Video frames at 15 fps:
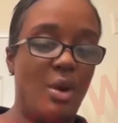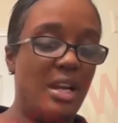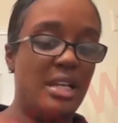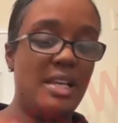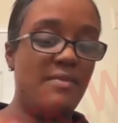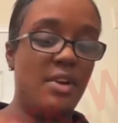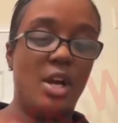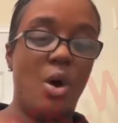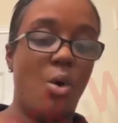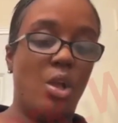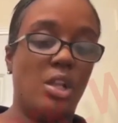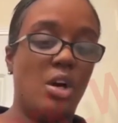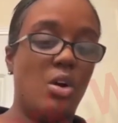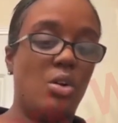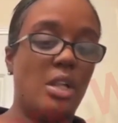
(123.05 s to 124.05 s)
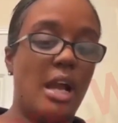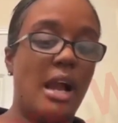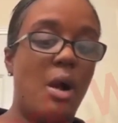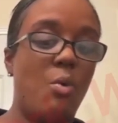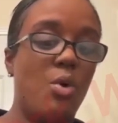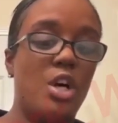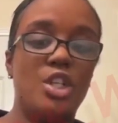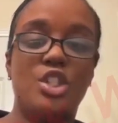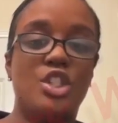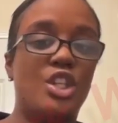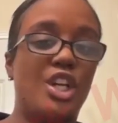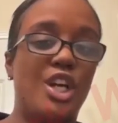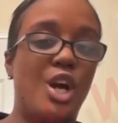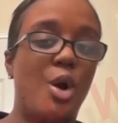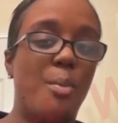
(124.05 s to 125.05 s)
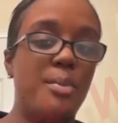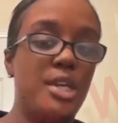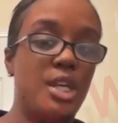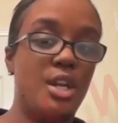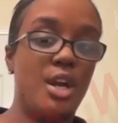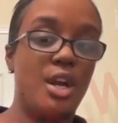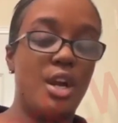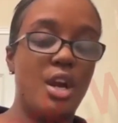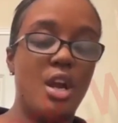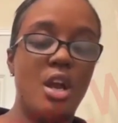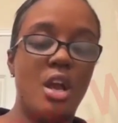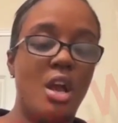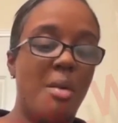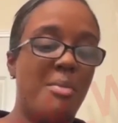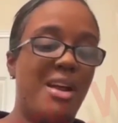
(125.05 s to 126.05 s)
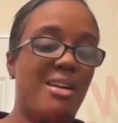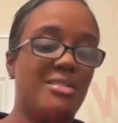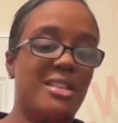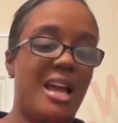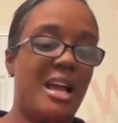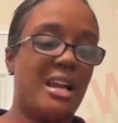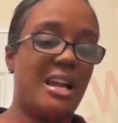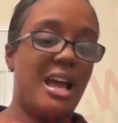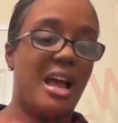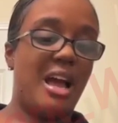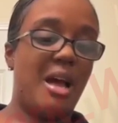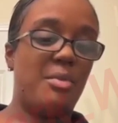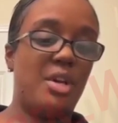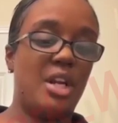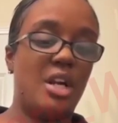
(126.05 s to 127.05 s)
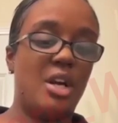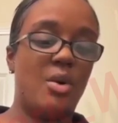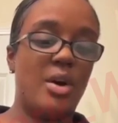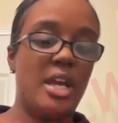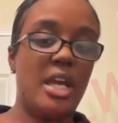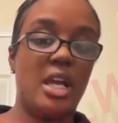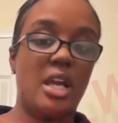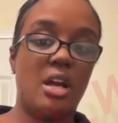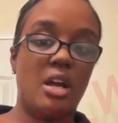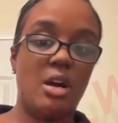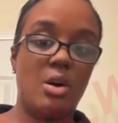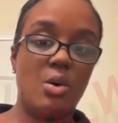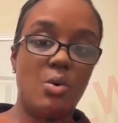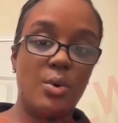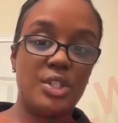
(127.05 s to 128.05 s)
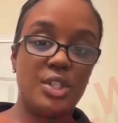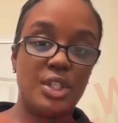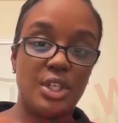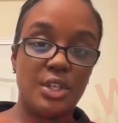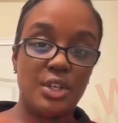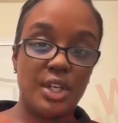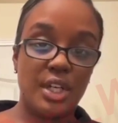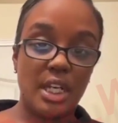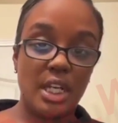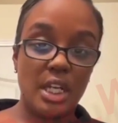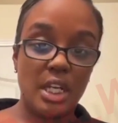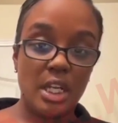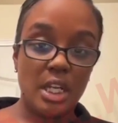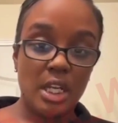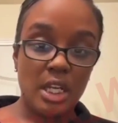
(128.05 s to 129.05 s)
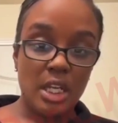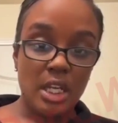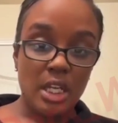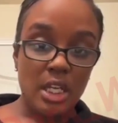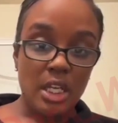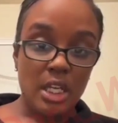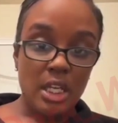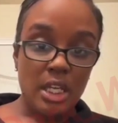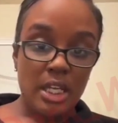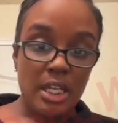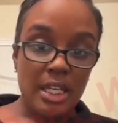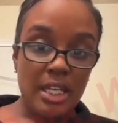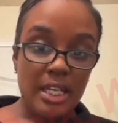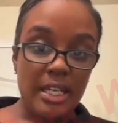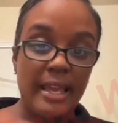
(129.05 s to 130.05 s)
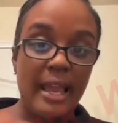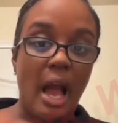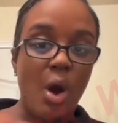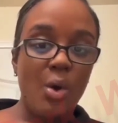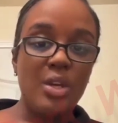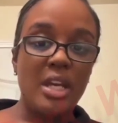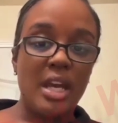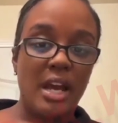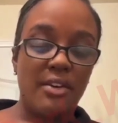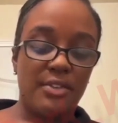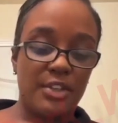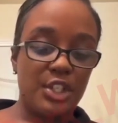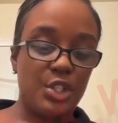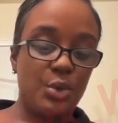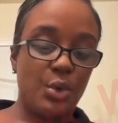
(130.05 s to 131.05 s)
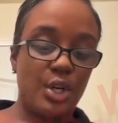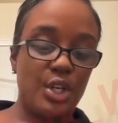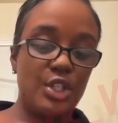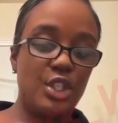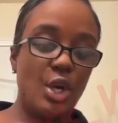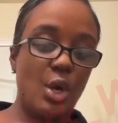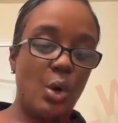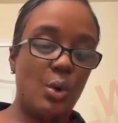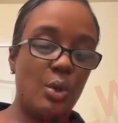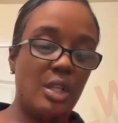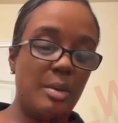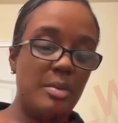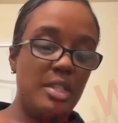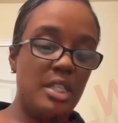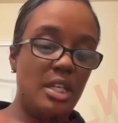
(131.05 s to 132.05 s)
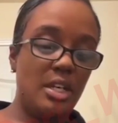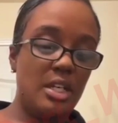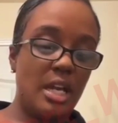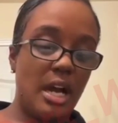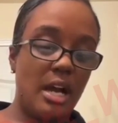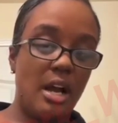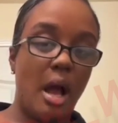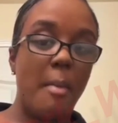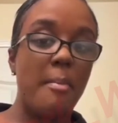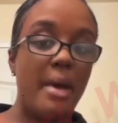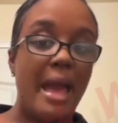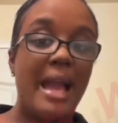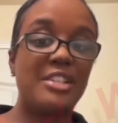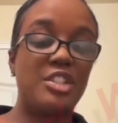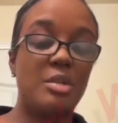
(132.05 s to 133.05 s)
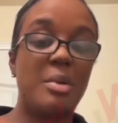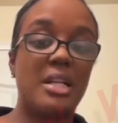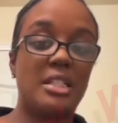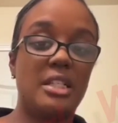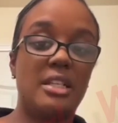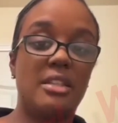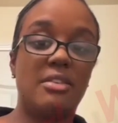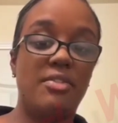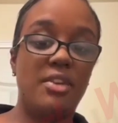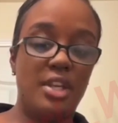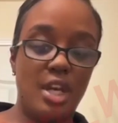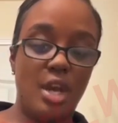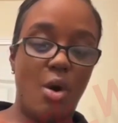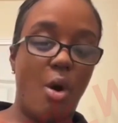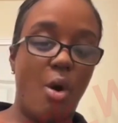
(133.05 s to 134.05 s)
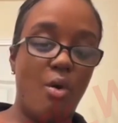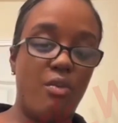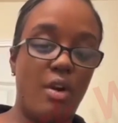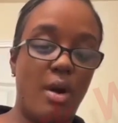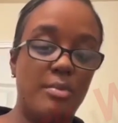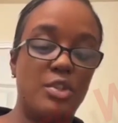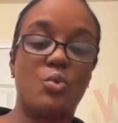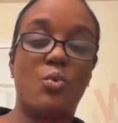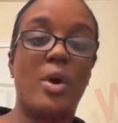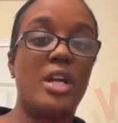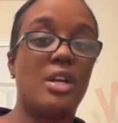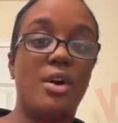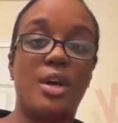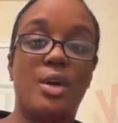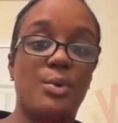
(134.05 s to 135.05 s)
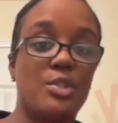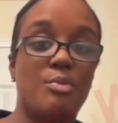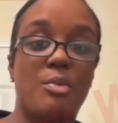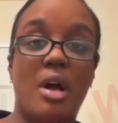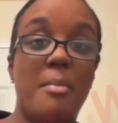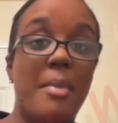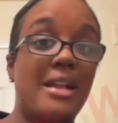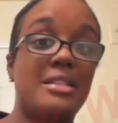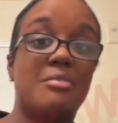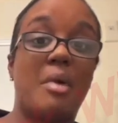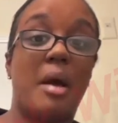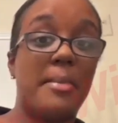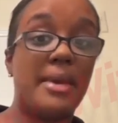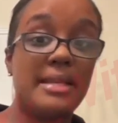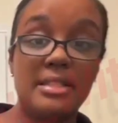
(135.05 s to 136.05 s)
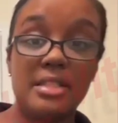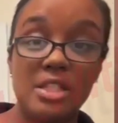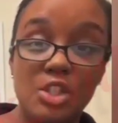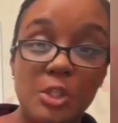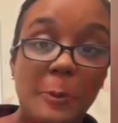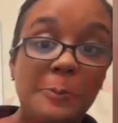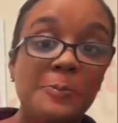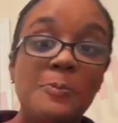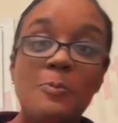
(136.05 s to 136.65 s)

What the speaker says: I didn't even go alone. I was just going to go me and her. But I was like, nah, I'm going to go ahead and go with security. Oh, yeah, for sure. So let me tell y'all, I'm actually about to get the video over. I'm just waiting on her to respond back to my message.